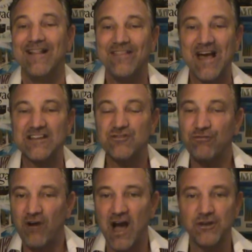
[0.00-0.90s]
That's
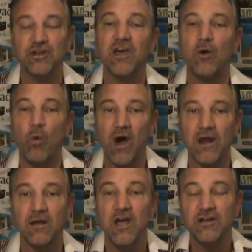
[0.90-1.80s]
fine. You're going to
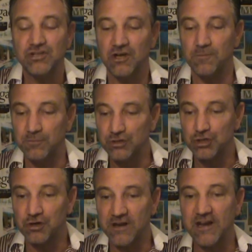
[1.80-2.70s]
want to
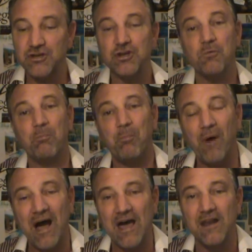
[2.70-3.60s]
turn it into you.
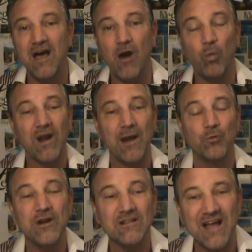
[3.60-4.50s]
But what I
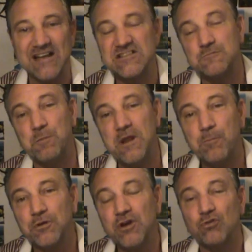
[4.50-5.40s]
realize is
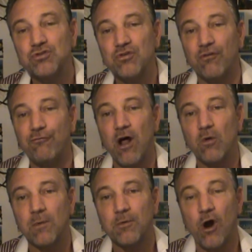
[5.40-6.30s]
people don't do the
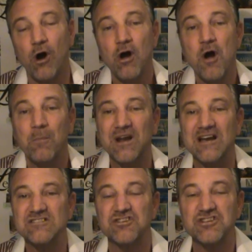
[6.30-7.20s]
follow-up call
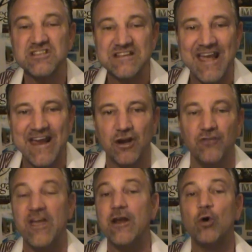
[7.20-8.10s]
because they're scared.
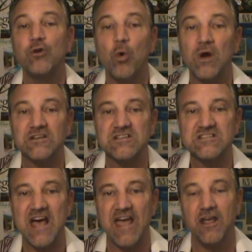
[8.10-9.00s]
They don't know what to
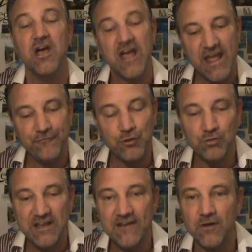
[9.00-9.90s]
say. If you
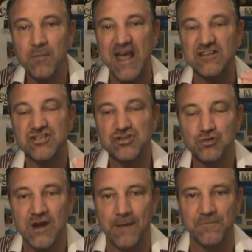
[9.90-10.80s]
give them a
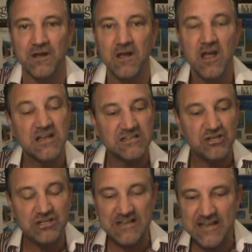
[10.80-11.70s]
script,
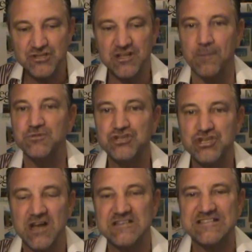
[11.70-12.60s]
teach them,
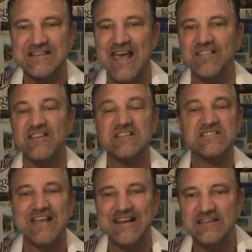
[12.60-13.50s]
just say this,
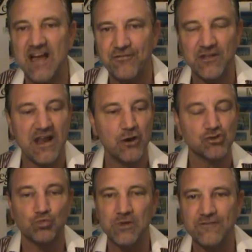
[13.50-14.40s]
say nothing
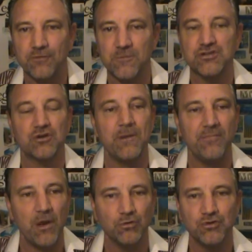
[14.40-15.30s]
else, read from the script.
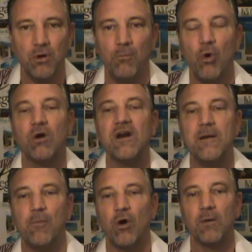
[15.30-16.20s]
They will do it more
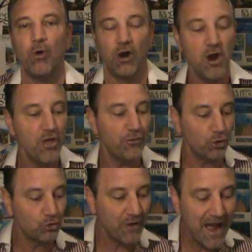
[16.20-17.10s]
and more and more. They'll
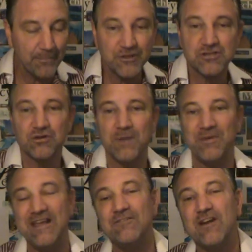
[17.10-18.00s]
grab the script,
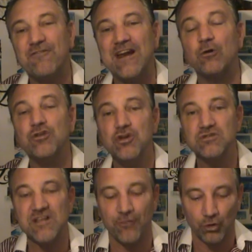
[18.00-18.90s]
even if they don't
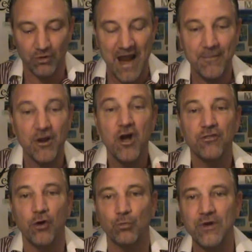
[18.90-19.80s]
use it, they'll grab it,
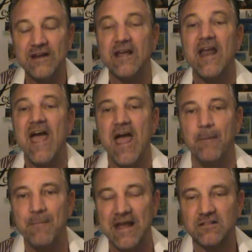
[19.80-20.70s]
they'll read it,
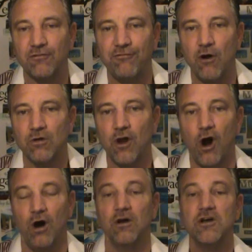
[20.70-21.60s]
and make the phone
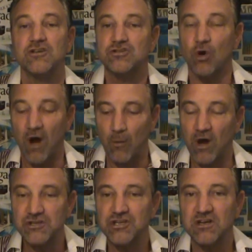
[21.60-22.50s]
call. So I
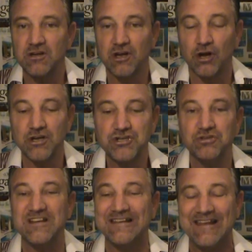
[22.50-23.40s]
want you to encourage you
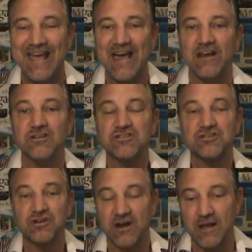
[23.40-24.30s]
to get
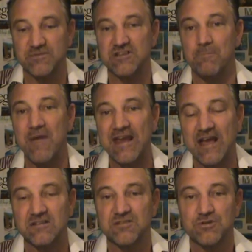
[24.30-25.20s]
scripts, to make
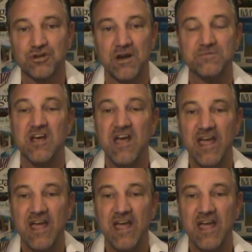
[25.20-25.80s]
out some scripts.